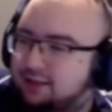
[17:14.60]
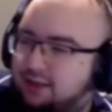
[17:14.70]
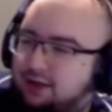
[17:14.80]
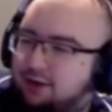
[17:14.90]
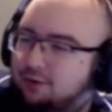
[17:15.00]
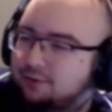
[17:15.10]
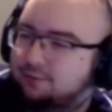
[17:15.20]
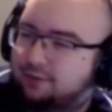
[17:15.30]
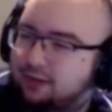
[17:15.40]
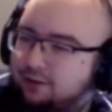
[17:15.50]
you know,
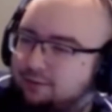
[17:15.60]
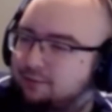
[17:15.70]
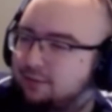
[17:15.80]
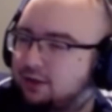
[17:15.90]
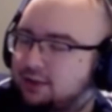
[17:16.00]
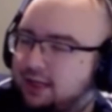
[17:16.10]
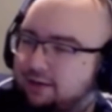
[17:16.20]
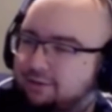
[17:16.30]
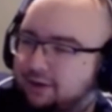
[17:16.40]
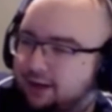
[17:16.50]
looks like
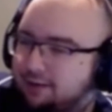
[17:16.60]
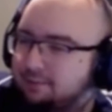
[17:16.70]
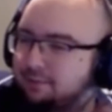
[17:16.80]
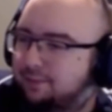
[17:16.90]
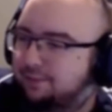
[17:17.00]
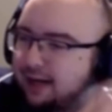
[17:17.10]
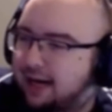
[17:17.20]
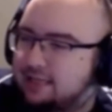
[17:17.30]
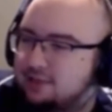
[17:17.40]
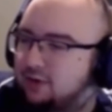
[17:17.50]
a fucking
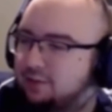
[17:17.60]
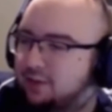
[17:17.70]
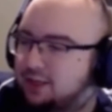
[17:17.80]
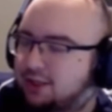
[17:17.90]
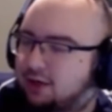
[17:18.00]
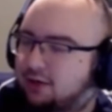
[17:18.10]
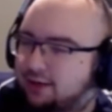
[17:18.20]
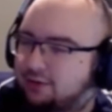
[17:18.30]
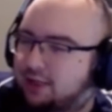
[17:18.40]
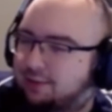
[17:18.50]
ice cream with a cherry
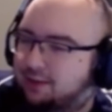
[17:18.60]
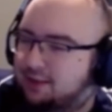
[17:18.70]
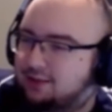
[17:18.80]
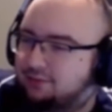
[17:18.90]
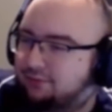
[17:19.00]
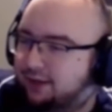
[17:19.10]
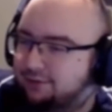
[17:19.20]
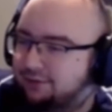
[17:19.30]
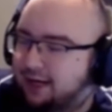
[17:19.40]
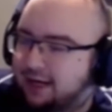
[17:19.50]
on top because he's so
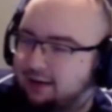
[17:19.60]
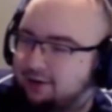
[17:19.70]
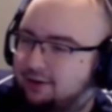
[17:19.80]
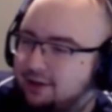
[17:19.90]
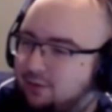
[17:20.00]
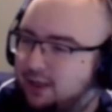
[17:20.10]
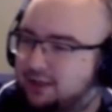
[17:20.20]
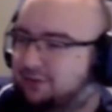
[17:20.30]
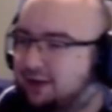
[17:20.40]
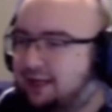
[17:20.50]
fucking fat, or
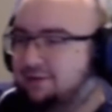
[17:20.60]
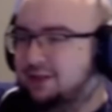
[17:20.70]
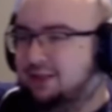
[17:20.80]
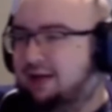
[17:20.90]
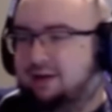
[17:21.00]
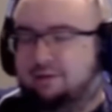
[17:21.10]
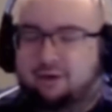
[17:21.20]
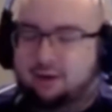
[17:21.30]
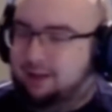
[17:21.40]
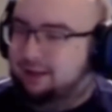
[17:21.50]
Wings fell out of his. I don't give a
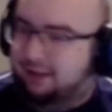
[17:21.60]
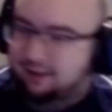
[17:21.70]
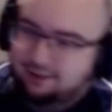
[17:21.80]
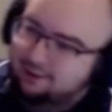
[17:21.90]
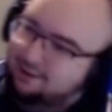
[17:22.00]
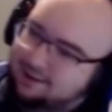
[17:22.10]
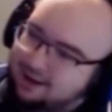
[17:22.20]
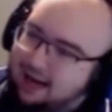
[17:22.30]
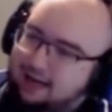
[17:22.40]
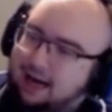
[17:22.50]
fuck about that.
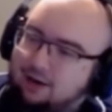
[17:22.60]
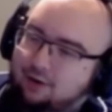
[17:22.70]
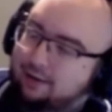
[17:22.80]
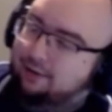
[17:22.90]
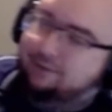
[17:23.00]
I don't like when they